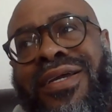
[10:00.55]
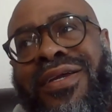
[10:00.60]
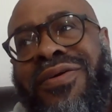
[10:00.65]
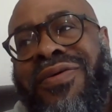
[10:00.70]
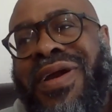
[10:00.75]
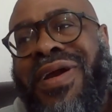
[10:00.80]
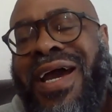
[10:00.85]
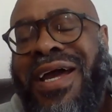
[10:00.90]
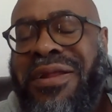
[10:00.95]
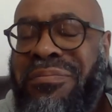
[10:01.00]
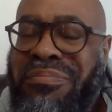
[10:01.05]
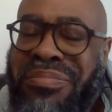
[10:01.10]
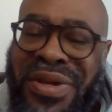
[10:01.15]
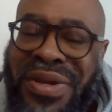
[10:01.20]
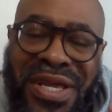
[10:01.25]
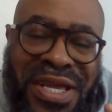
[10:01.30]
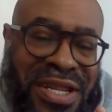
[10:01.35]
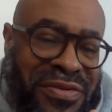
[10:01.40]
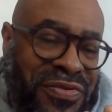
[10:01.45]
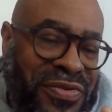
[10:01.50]
you got to
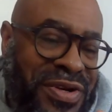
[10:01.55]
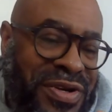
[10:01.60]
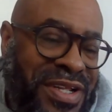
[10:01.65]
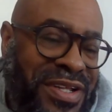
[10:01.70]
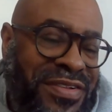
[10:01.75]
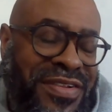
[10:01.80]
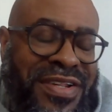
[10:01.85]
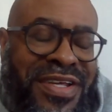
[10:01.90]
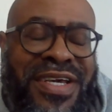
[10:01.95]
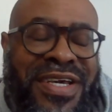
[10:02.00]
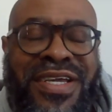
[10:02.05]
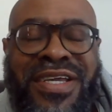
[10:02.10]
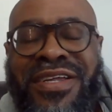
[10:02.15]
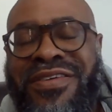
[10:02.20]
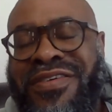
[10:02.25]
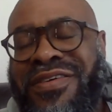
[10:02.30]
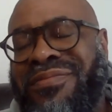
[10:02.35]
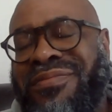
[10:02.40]
bid for these tickets.